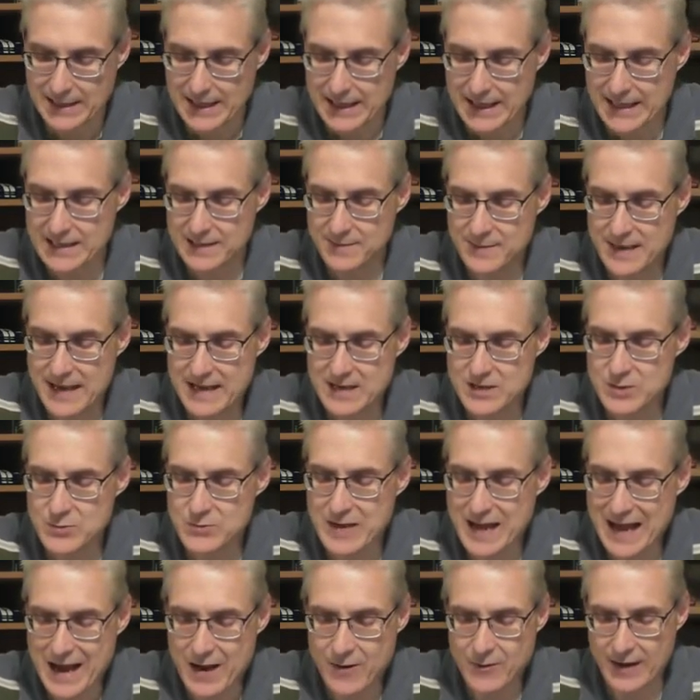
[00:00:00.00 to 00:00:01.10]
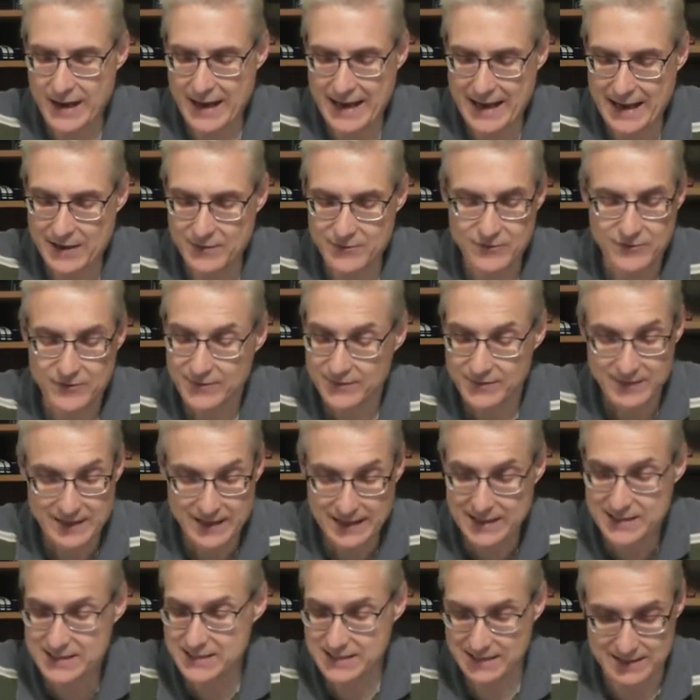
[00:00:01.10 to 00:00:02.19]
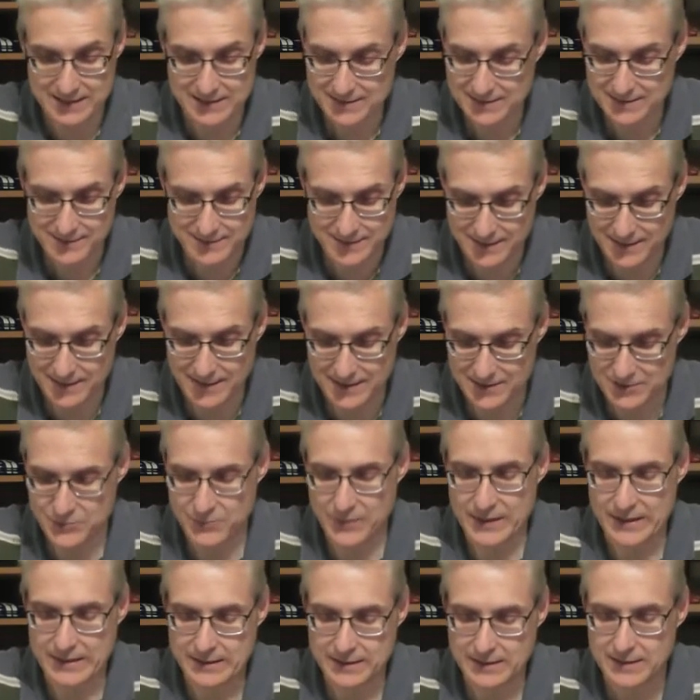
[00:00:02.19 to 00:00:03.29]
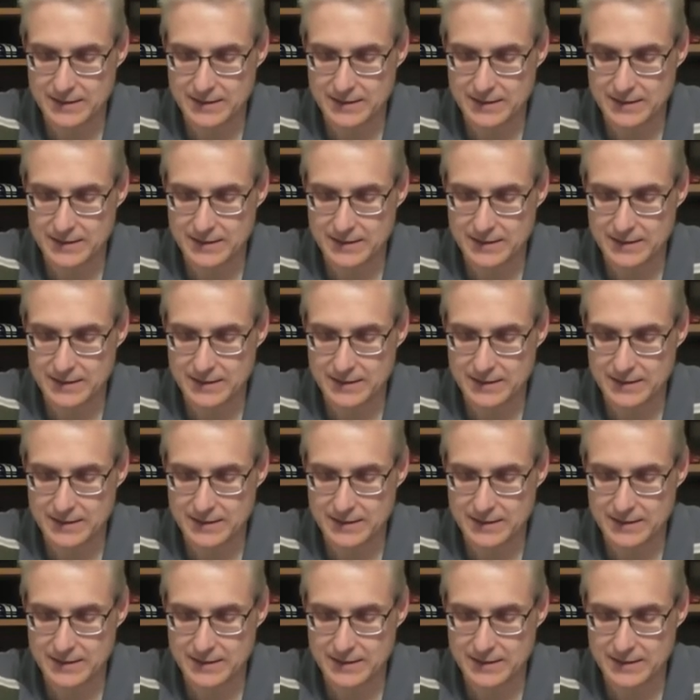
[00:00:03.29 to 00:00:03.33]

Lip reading: and the man you now have isn't your husband.